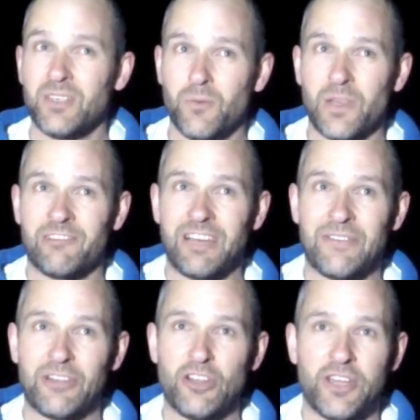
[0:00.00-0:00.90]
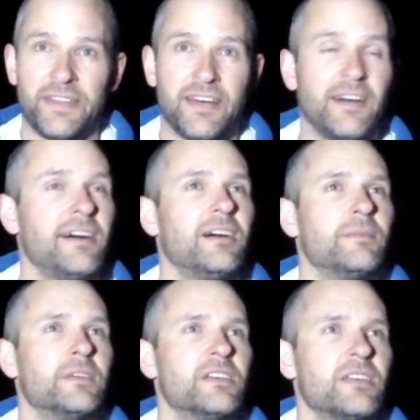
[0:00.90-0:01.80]
Whether I have a look in the
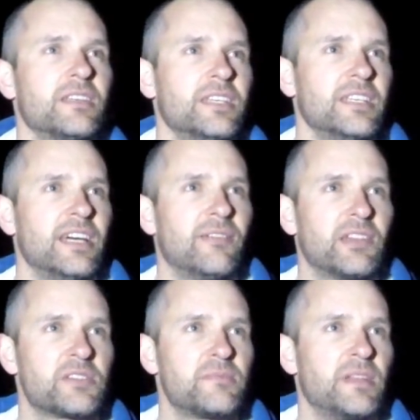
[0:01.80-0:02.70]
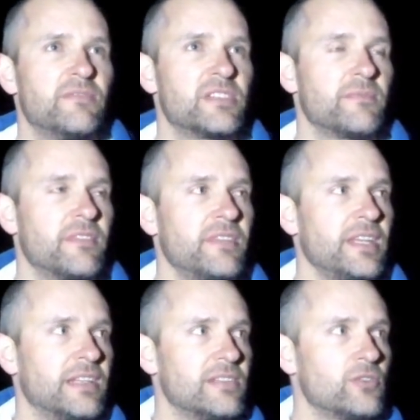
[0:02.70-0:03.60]
harbour, have a little spin for some
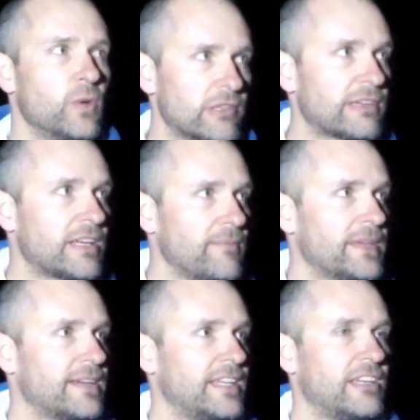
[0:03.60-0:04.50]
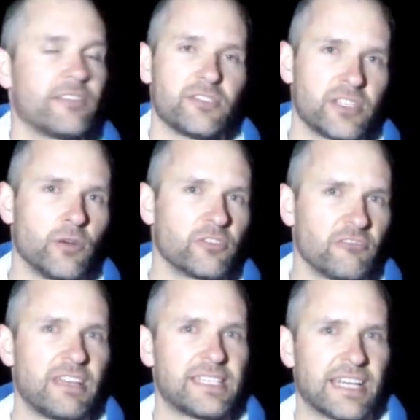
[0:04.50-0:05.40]
thins, or whether I come down here if those golden
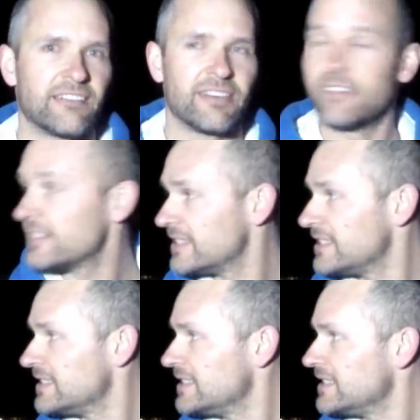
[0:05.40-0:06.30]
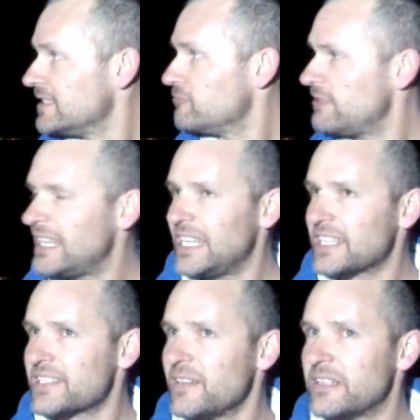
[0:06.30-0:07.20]
greys hang around. Really
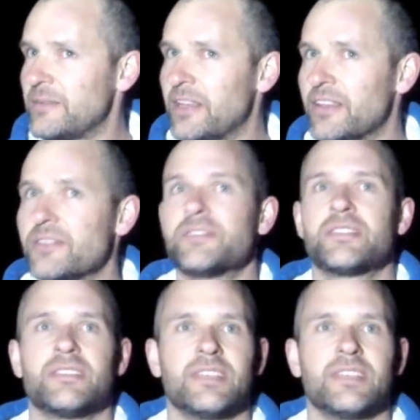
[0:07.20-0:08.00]
excited about those.